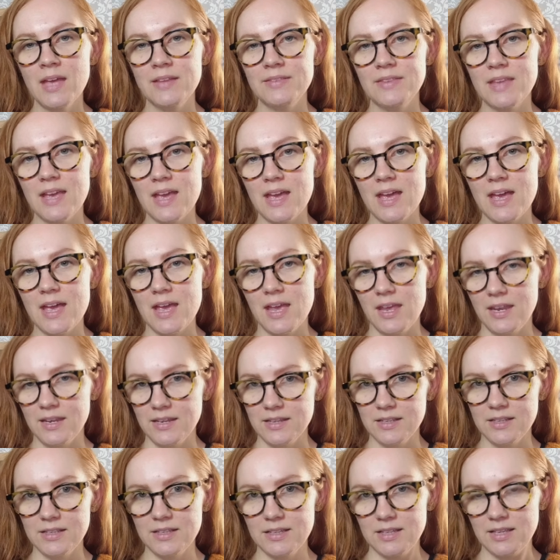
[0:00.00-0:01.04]

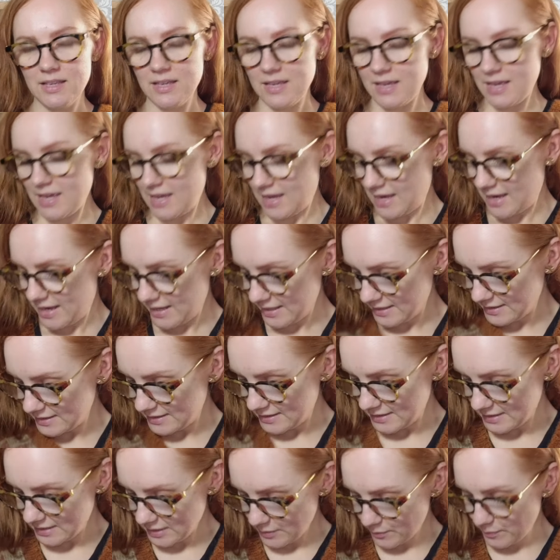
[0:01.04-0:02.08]
that is
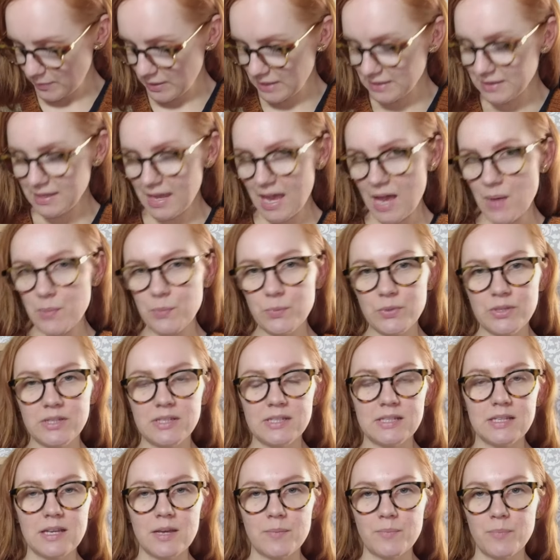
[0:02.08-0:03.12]
built up
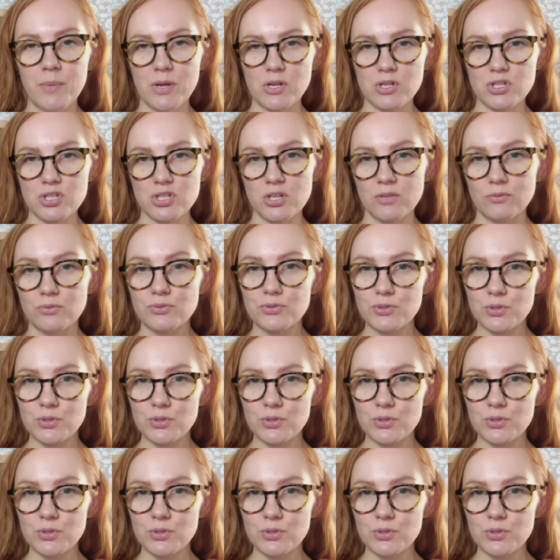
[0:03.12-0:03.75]
with a bunch of